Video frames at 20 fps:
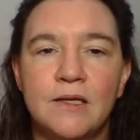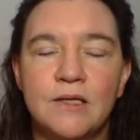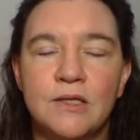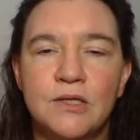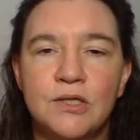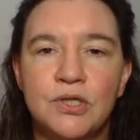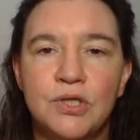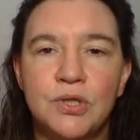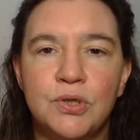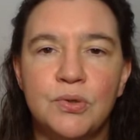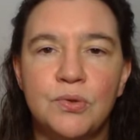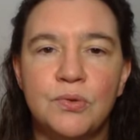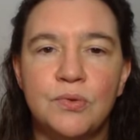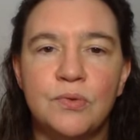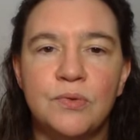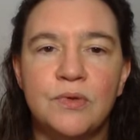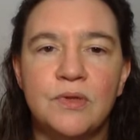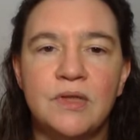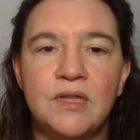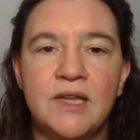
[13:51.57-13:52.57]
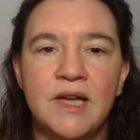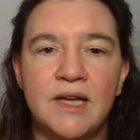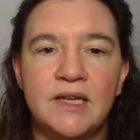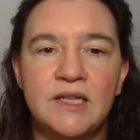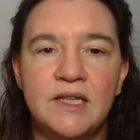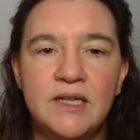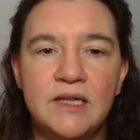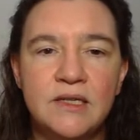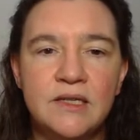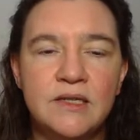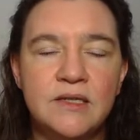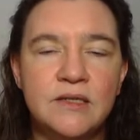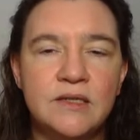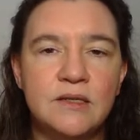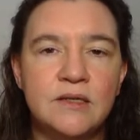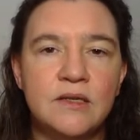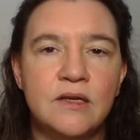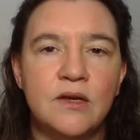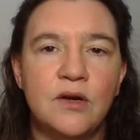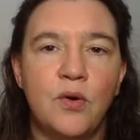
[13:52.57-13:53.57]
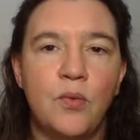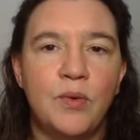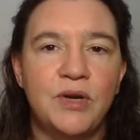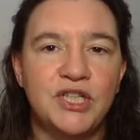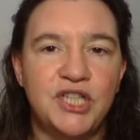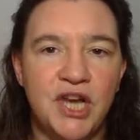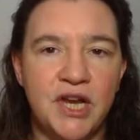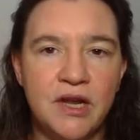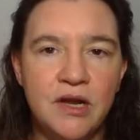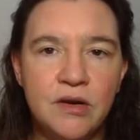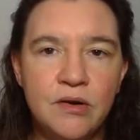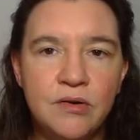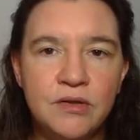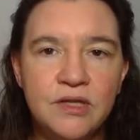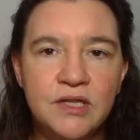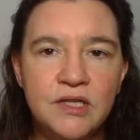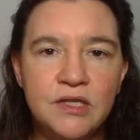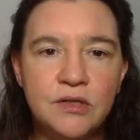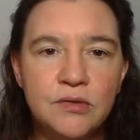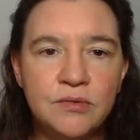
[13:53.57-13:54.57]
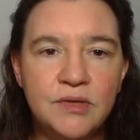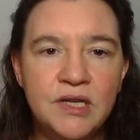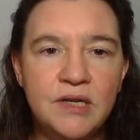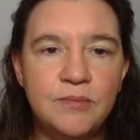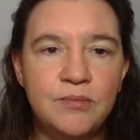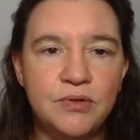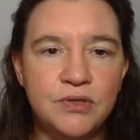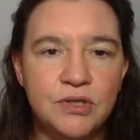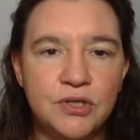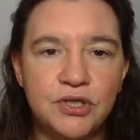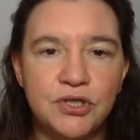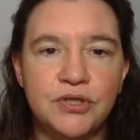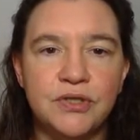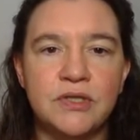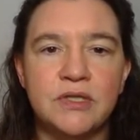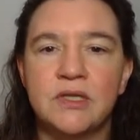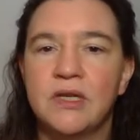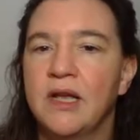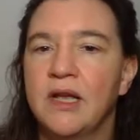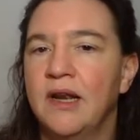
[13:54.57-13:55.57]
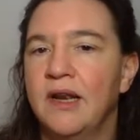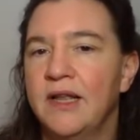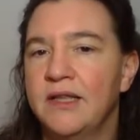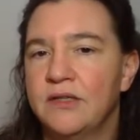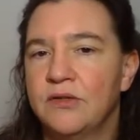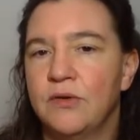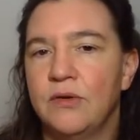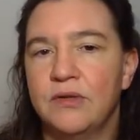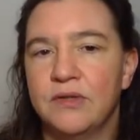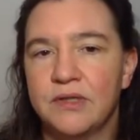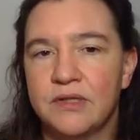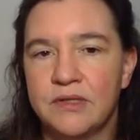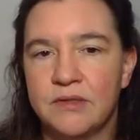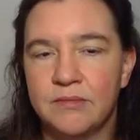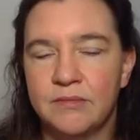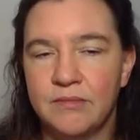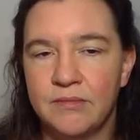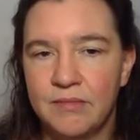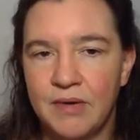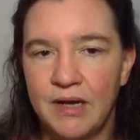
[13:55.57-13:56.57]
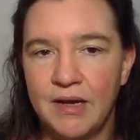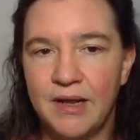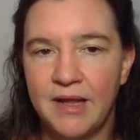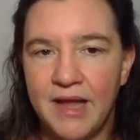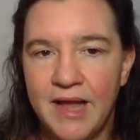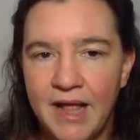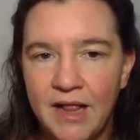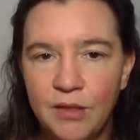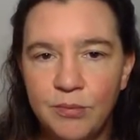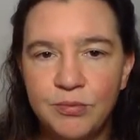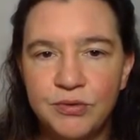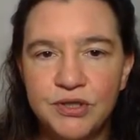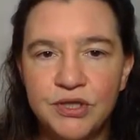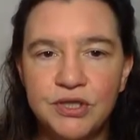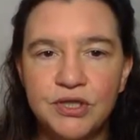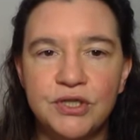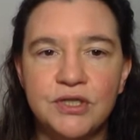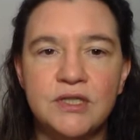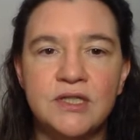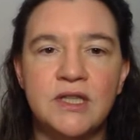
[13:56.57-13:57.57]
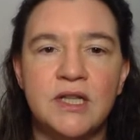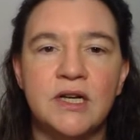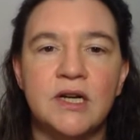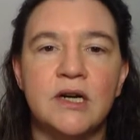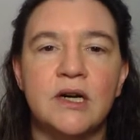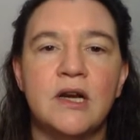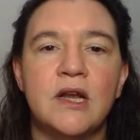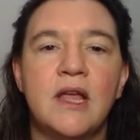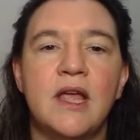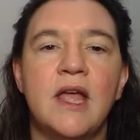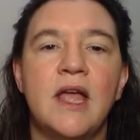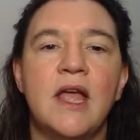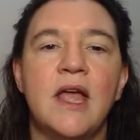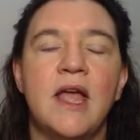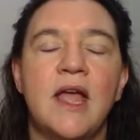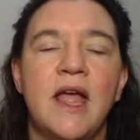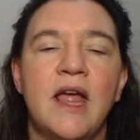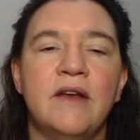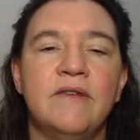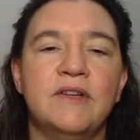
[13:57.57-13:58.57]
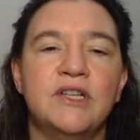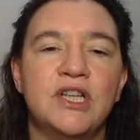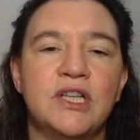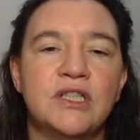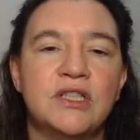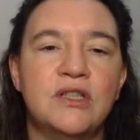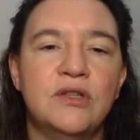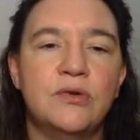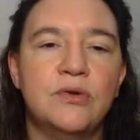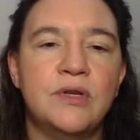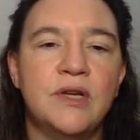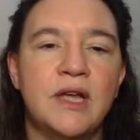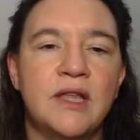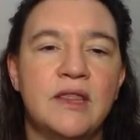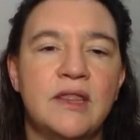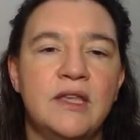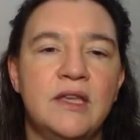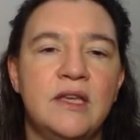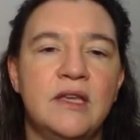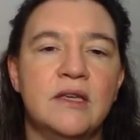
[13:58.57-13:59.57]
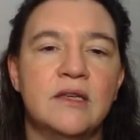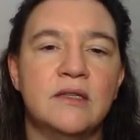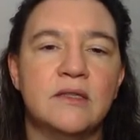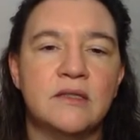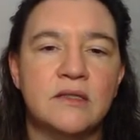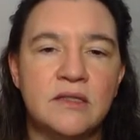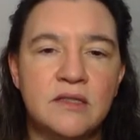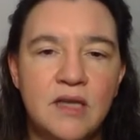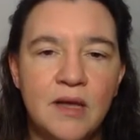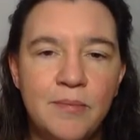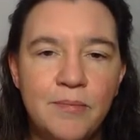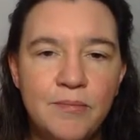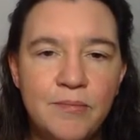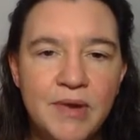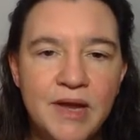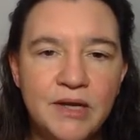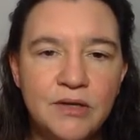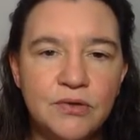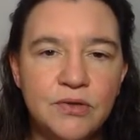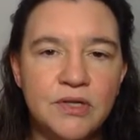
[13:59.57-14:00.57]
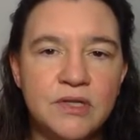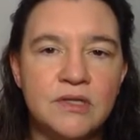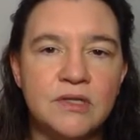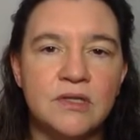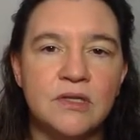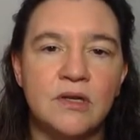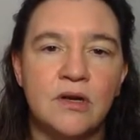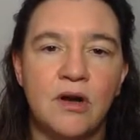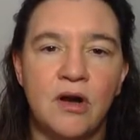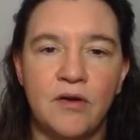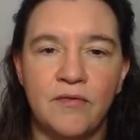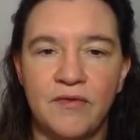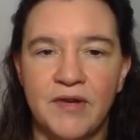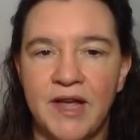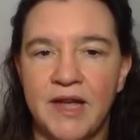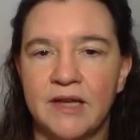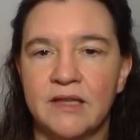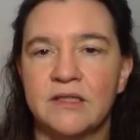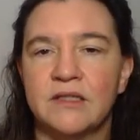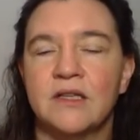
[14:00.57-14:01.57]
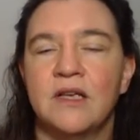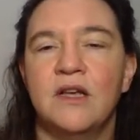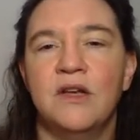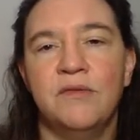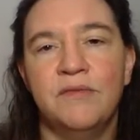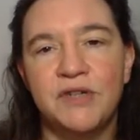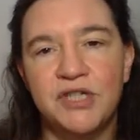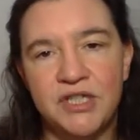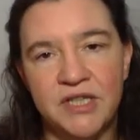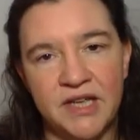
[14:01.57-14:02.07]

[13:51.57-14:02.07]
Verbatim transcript: so the idea is we're checking on these green positions, let's call this, well, L positions there. And we're just looking at the submatrix of X, which is